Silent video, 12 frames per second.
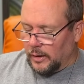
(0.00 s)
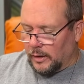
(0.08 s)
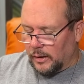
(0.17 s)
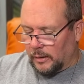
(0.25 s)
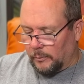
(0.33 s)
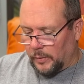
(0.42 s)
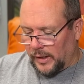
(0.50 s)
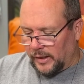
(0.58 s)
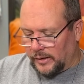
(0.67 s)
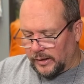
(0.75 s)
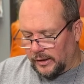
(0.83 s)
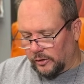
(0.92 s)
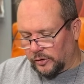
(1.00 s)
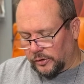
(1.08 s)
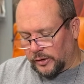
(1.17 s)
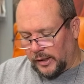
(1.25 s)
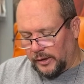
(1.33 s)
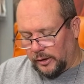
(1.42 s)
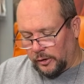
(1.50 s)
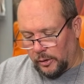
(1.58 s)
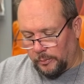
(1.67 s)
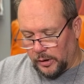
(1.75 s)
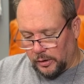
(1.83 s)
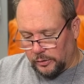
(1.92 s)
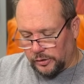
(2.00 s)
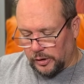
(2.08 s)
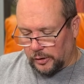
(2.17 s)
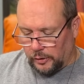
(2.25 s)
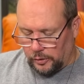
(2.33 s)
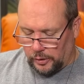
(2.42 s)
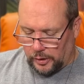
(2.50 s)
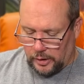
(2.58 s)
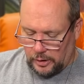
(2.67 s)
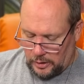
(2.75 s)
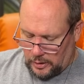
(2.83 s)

Biot tails are tied in opposed on the hook,